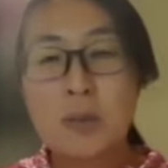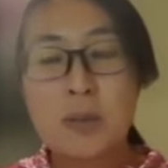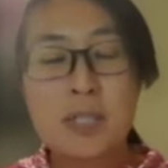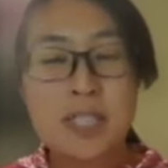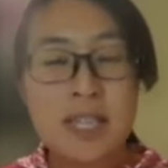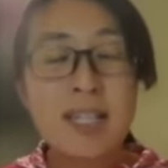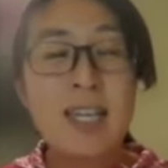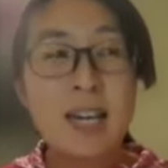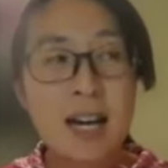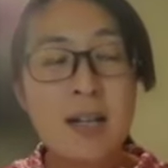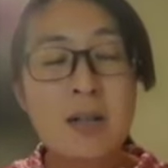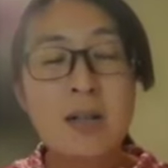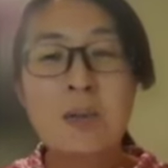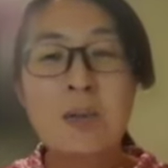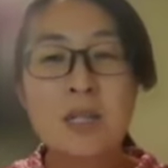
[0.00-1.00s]
but they
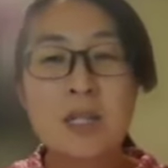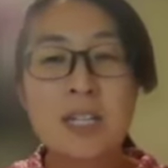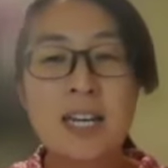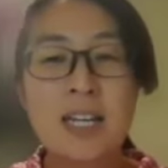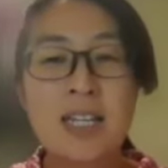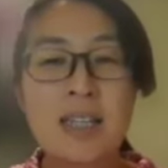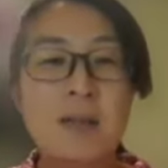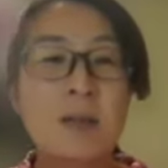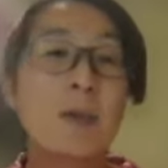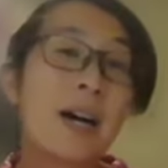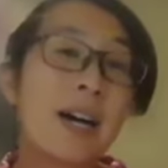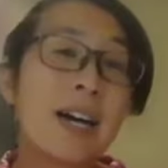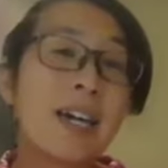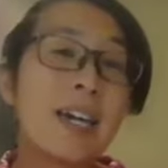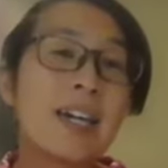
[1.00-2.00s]
can communicate in a
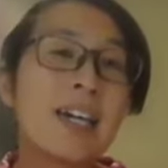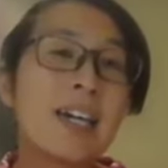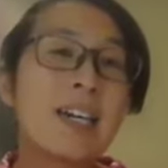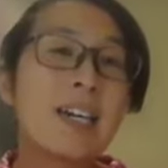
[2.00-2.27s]
way